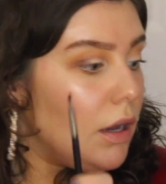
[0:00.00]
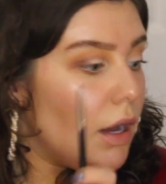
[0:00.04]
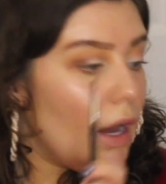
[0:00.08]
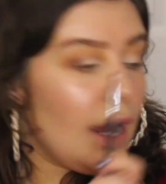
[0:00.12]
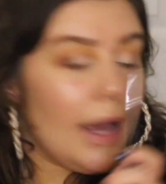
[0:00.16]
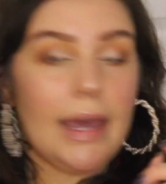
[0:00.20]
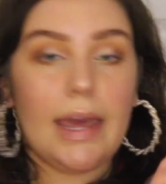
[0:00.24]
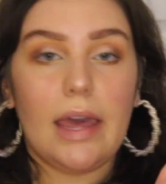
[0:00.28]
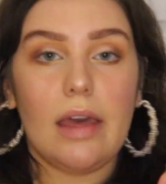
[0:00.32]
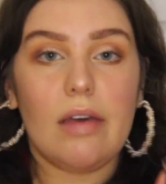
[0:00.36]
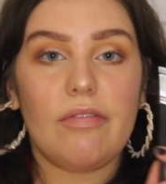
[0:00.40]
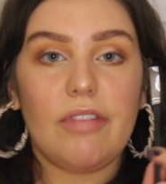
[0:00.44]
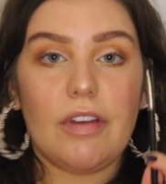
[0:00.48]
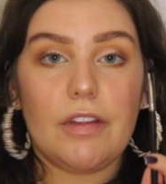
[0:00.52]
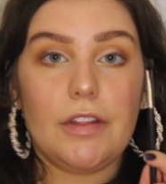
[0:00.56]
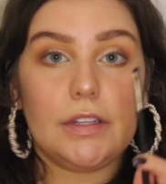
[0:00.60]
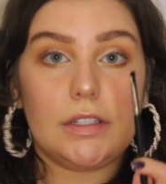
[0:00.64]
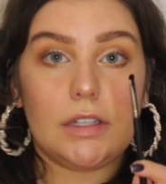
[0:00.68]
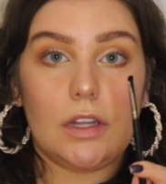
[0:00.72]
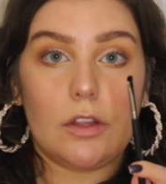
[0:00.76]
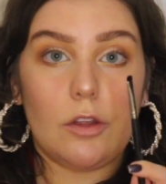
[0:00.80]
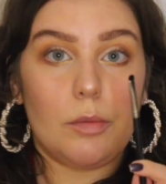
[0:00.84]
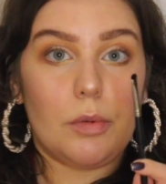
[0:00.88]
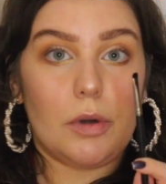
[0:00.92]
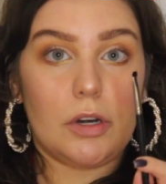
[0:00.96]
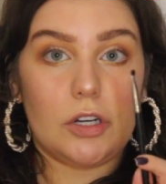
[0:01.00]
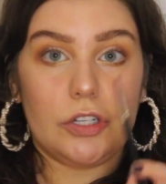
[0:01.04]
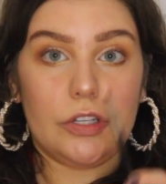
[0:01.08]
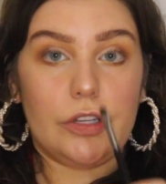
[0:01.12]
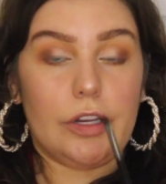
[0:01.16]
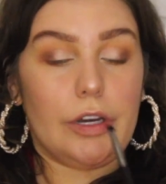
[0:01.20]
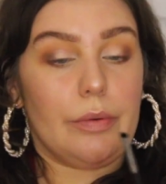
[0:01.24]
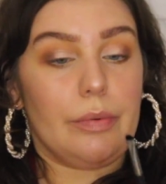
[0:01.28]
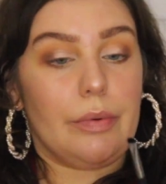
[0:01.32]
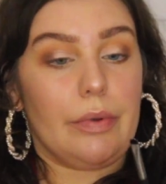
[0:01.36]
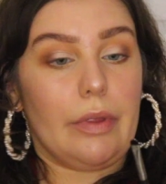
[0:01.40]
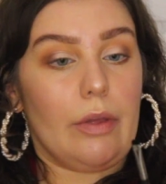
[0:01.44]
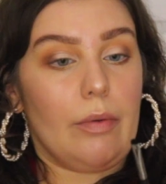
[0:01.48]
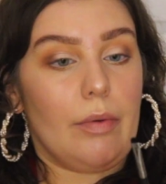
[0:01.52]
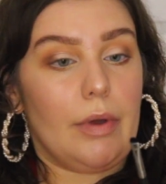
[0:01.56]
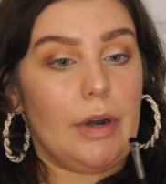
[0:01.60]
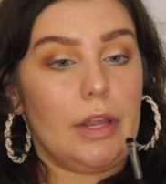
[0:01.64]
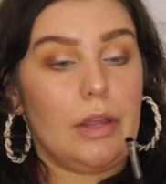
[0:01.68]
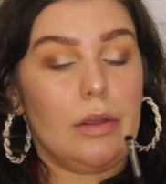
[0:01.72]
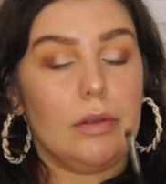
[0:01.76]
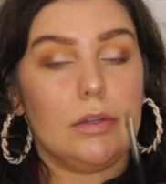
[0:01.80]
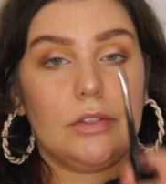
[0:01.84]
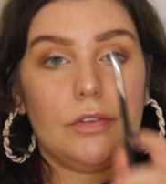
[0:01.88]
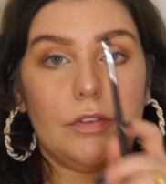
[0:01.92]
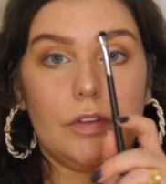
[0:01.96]
I can't find this other brush that I really want to
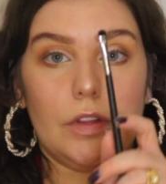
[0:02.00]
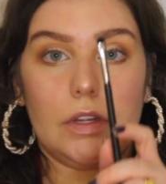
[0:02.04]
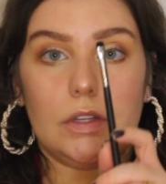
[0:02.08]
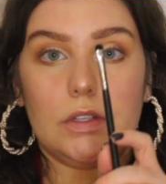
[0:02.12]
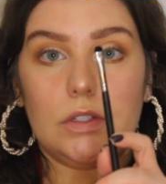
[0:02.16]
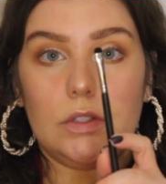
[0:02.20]
use for this.